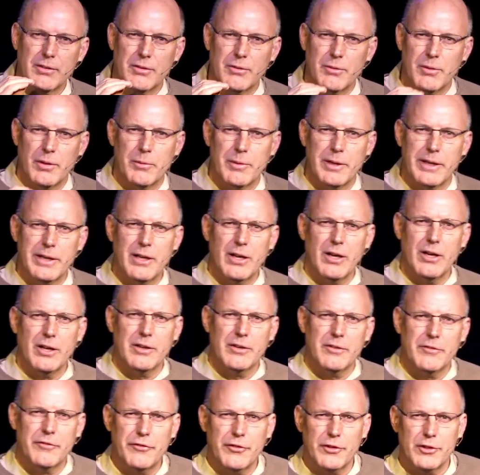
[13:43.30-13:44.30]
we read
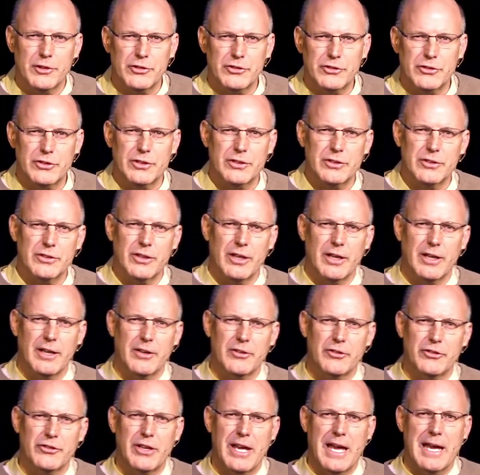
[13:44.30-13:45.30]
on in
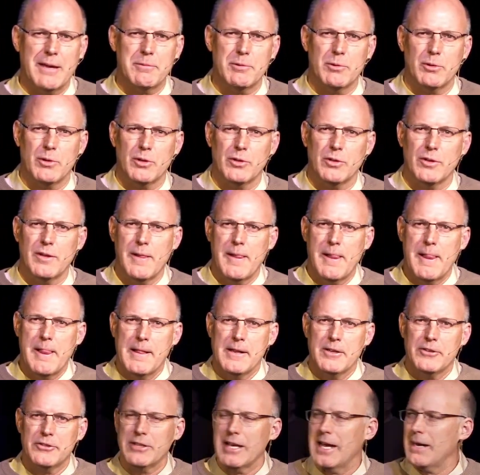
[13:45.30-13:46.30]
1 Samuel
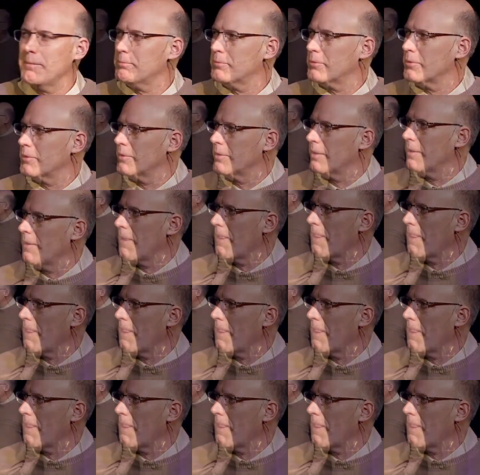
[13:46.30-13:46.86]
chapter